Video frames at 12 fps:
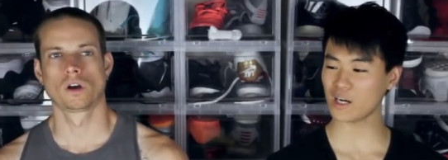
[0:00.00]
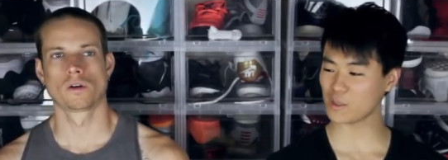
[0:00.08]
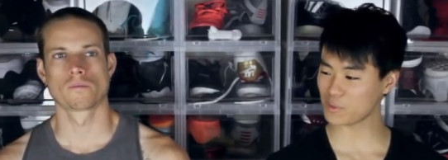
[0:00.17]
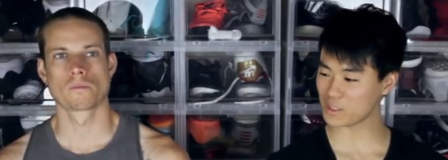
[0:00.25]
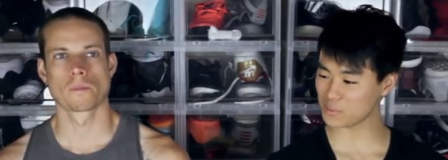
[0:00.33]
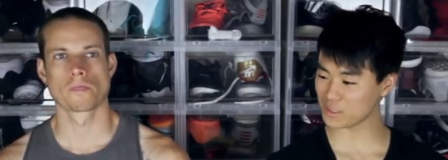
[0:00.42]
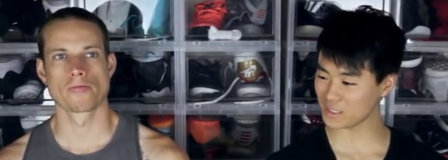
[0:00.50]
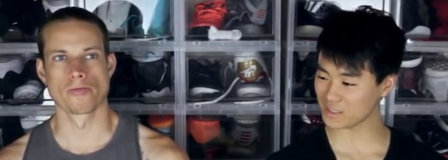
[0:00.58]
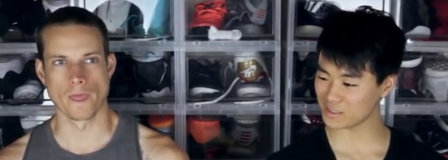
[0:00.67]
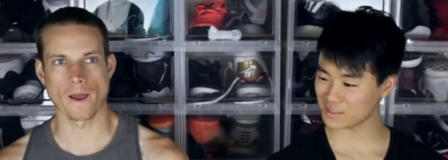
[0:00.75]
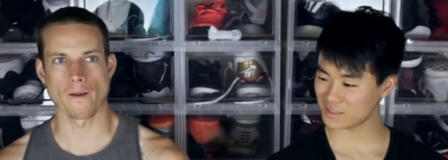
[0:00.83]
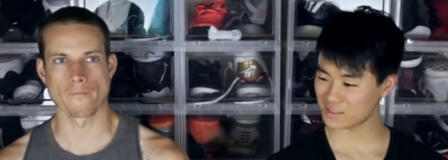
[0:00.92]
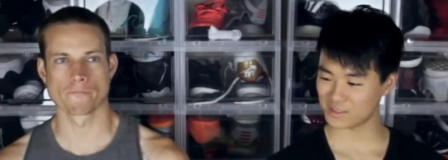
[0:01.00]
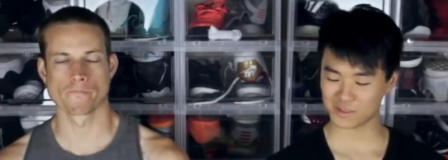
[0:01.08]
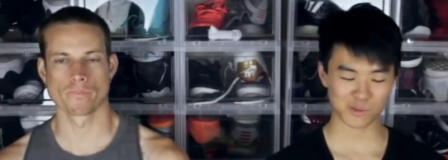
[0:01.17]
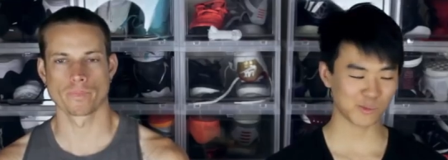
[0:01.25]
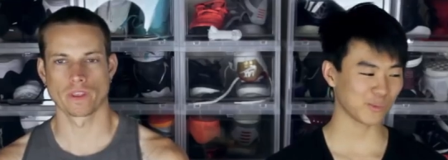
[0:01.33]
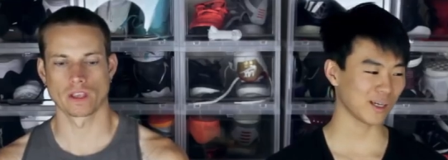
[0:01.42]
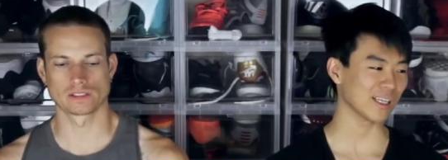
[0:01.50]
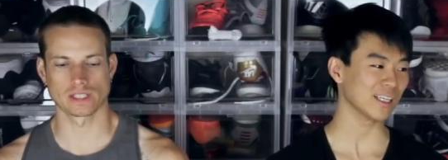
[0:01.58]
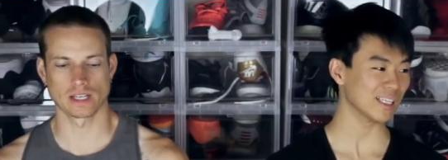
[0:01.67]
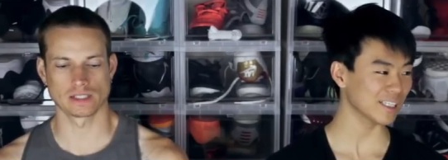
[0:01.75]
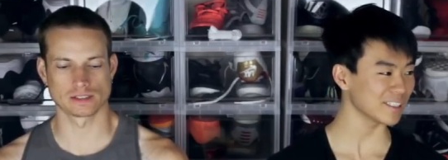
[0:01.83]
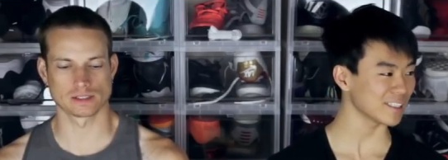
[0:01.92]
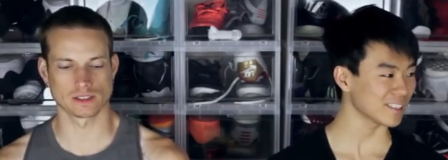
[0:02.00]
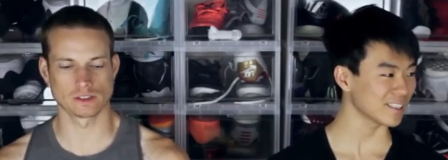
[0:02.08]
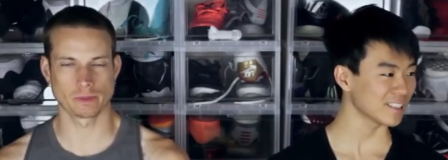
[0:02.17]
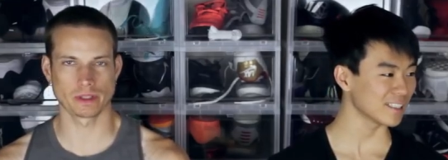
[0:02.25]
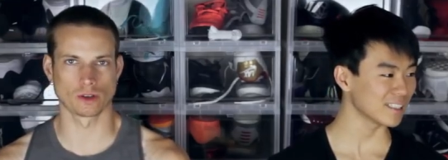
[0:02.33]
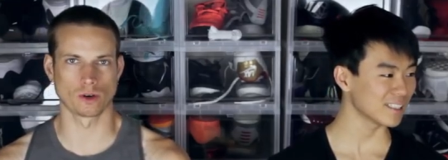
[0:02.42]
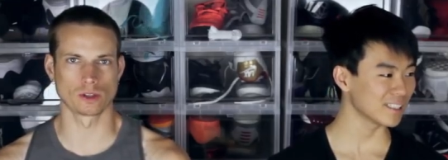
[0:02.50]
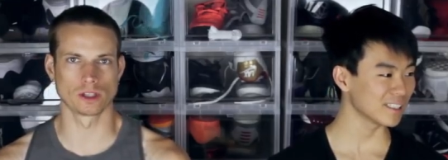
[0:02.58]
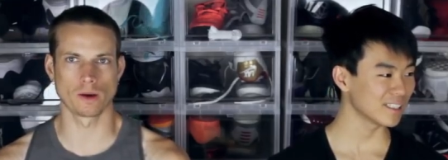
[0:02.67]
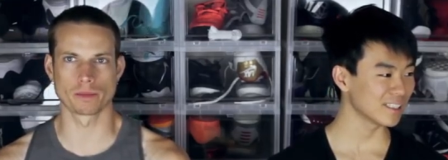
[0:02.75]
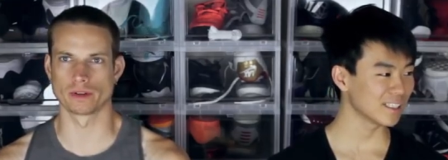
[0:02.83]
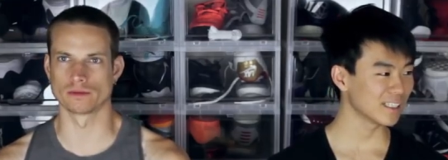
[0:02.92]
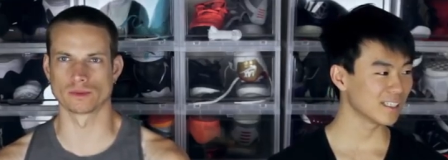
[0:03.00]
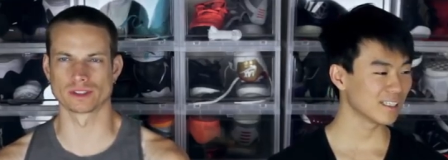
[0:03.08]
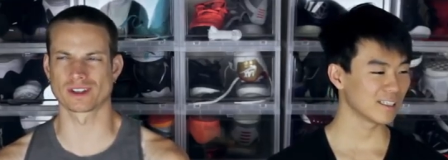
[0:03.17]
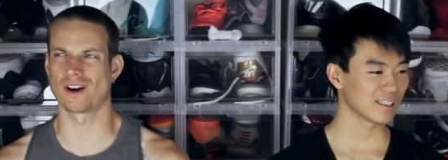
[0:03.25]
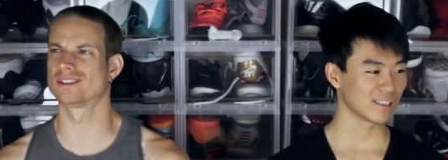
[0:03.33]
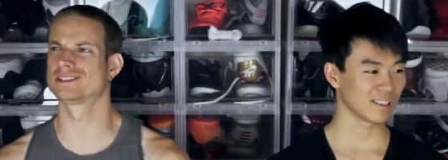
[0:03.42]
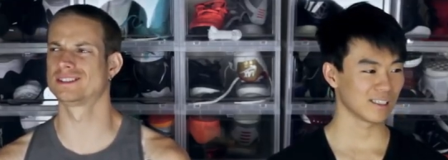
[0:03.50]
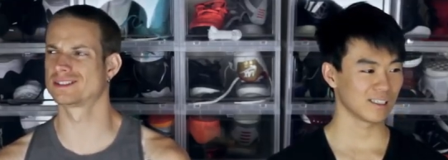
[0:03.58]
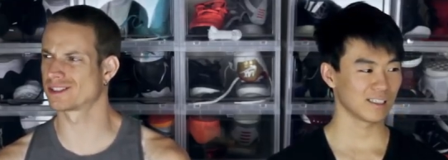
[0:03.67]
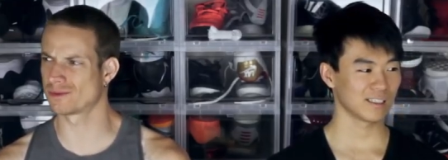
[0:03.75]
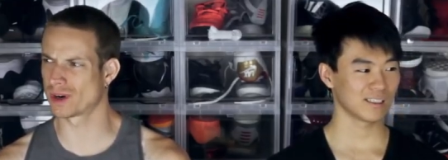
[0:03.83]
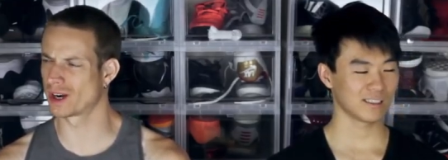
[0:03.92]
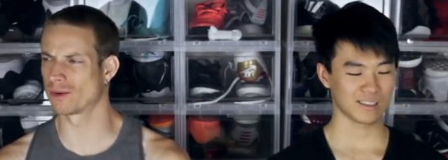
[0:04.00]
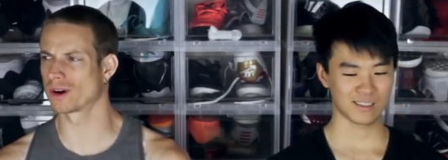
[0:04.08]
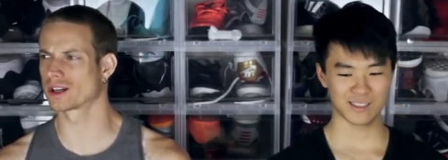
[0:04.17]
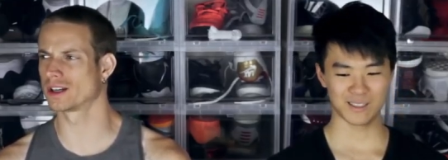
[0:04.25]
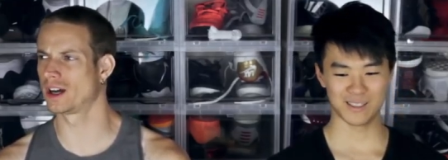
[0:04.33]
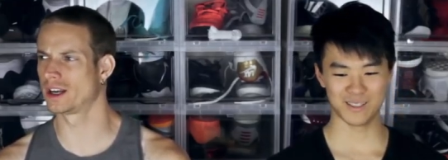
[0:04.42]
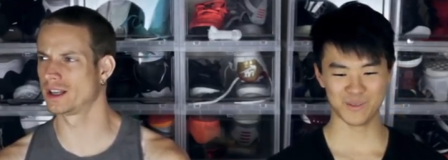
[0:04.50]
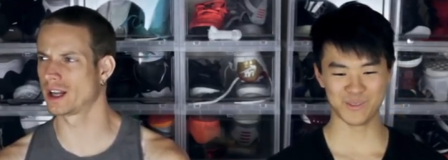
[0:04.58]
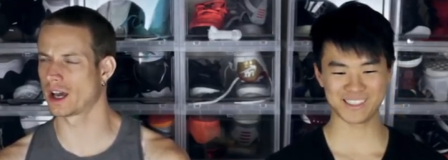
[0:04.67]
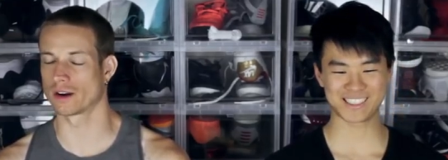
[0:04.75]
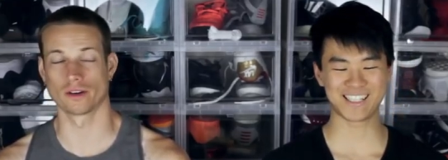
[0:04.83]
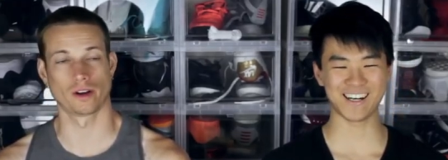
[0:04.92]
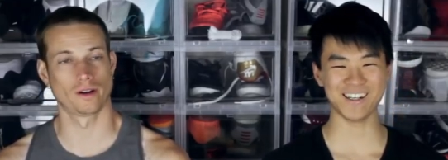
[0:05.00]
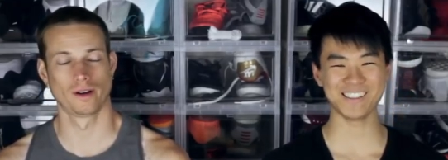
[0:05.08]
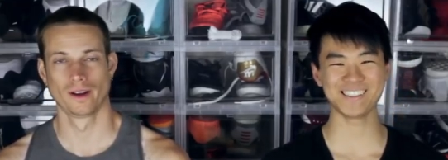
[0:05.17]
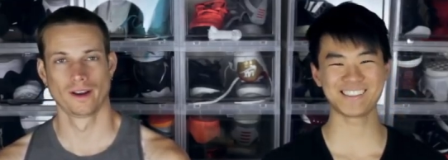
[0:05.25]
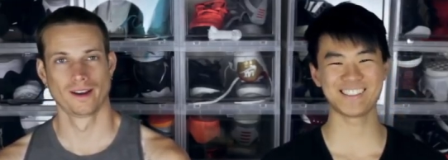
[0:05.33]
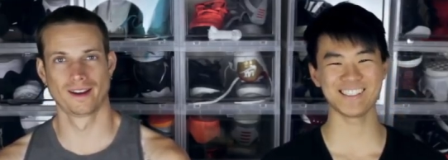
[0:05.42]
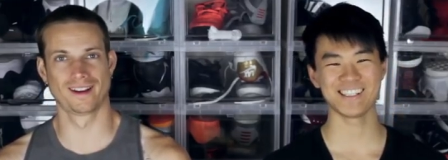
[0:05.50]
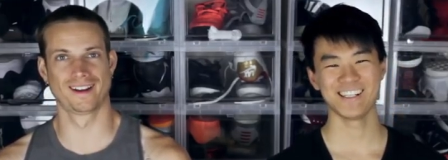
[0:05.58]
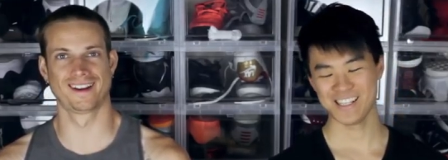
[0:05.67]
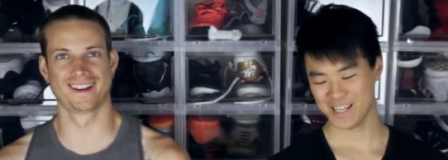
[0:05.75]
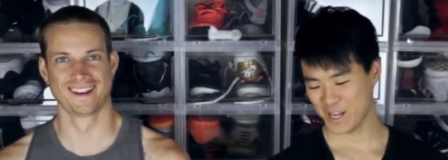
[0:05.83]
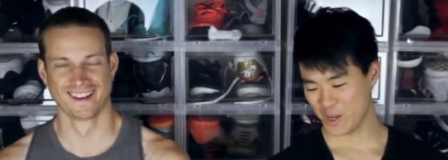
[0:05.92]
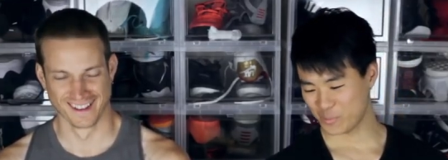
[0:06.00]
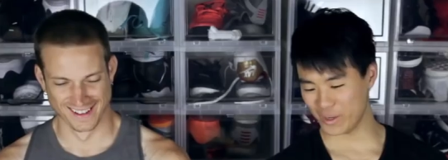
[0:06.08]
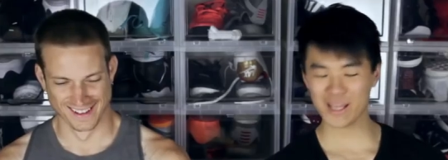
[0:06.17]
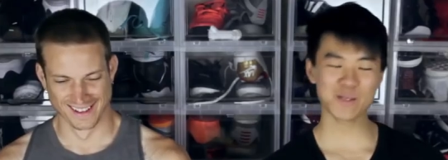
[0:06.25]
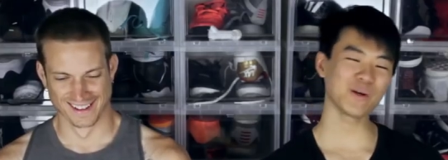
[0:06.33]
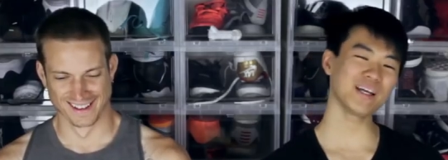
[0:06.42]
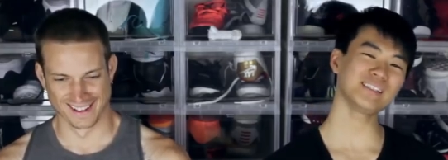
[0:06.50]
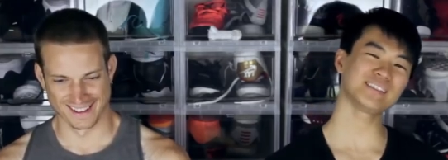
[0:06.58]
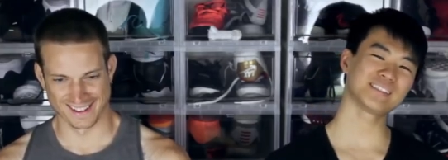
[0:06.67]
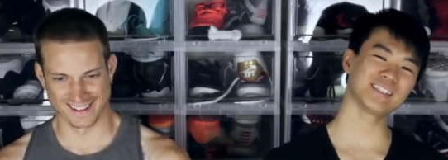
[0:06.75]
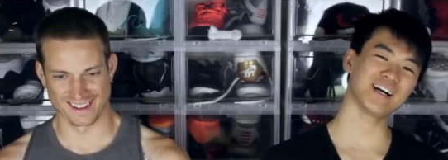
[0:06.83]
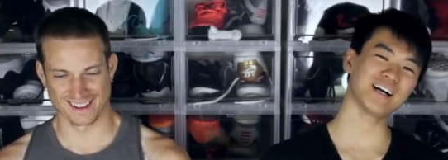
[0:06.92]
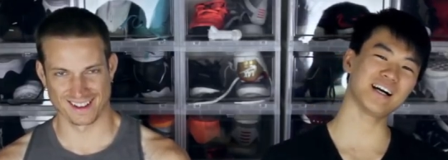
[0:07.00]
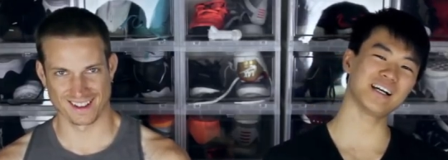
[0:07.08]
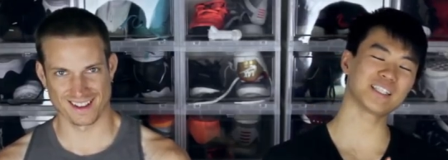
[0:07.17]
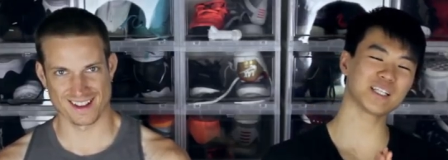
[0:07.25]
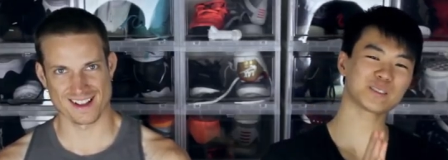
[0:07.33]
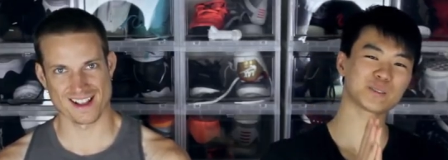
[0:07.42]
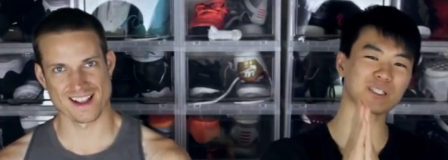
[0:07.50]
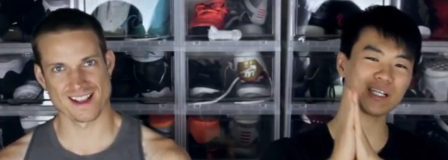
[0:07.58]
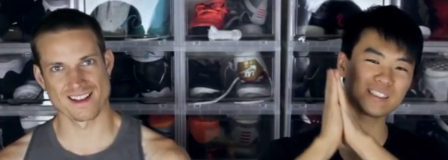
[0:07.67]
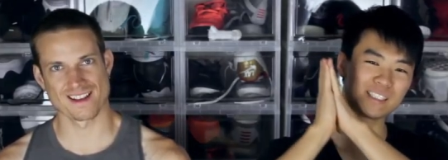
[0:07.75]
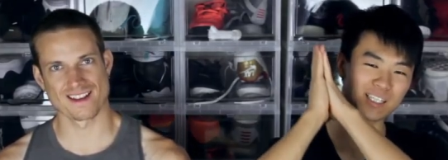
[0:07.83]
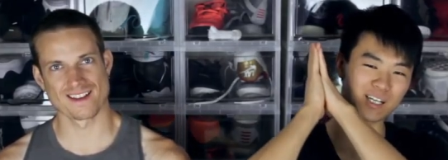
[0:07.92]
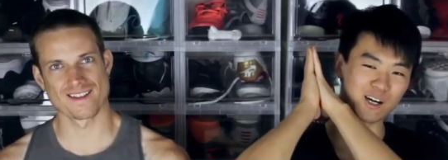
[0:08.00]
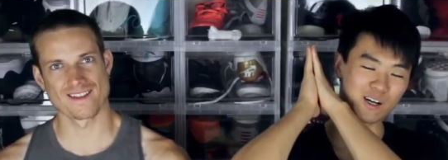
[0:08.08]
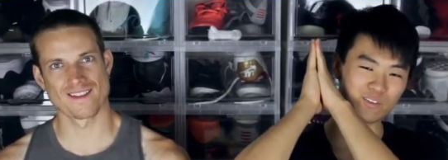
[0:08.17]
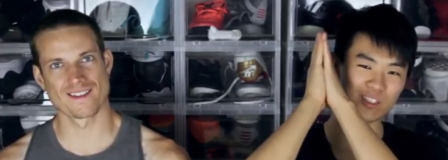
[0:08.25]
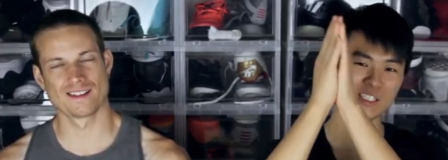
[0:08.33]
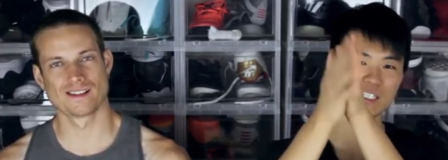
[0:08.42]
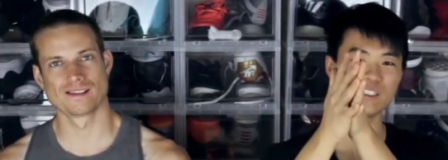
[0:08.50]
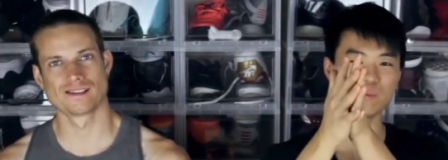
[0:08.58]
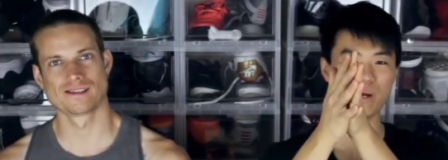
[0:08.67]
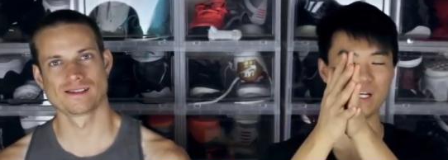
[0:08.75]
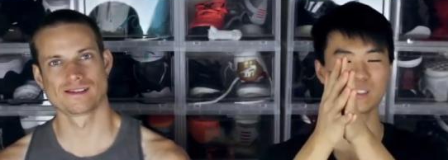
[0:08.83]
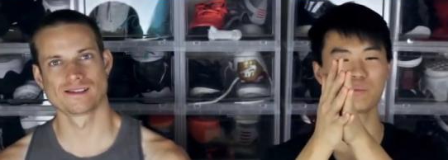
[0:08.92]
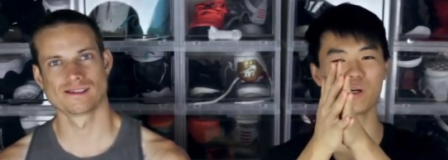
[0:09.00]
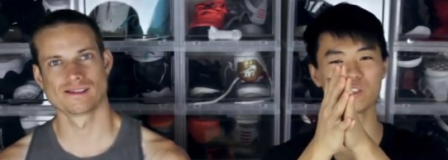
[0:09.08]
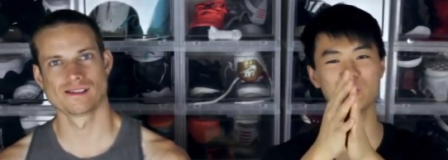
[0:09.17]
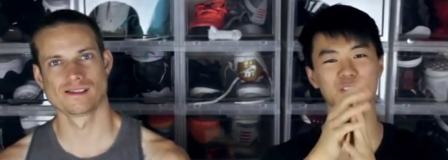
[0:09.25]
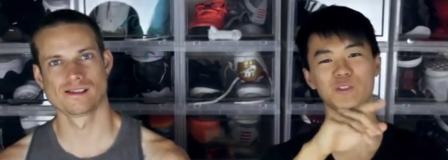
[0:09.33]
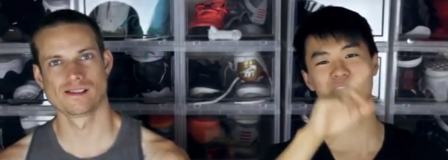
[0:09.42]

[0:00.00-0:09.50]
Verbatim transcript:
Speaker 1: album coming
Speaker 2: out? Yeah. Oh my God. He said he's been holed up in Wisconsin
Speaker 1: or somewhere working on it. Wisconsin? But anyways, tell us what you guys think of the Yeezy basketball shoe.